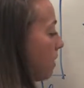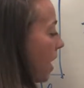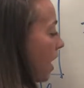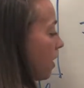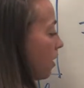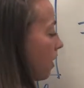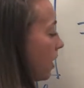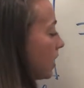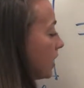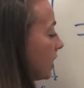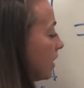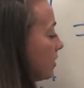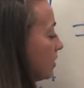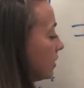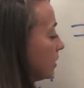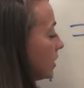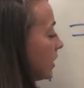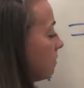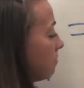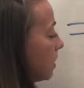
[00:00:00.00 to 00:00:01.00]
matter. I'd get
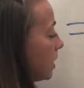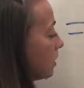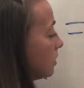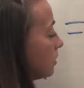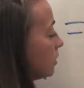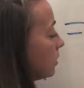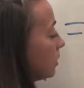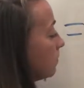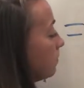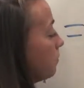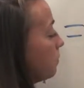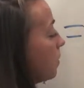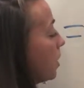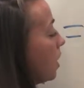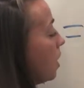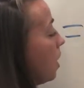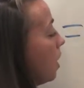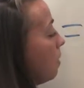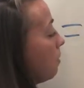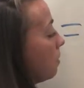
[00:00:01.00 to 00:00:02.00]
the same answer.
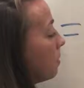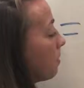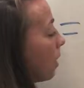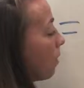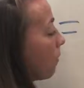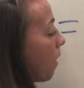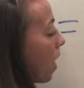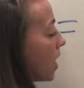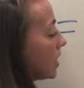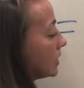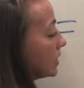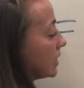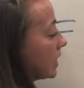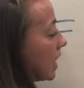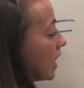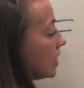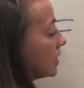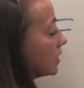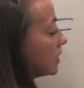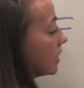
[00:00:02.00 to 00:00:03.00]
But my right
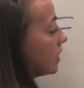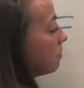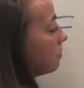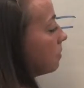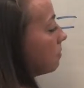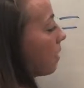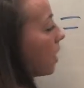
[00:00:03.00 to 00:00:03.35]
side is going to be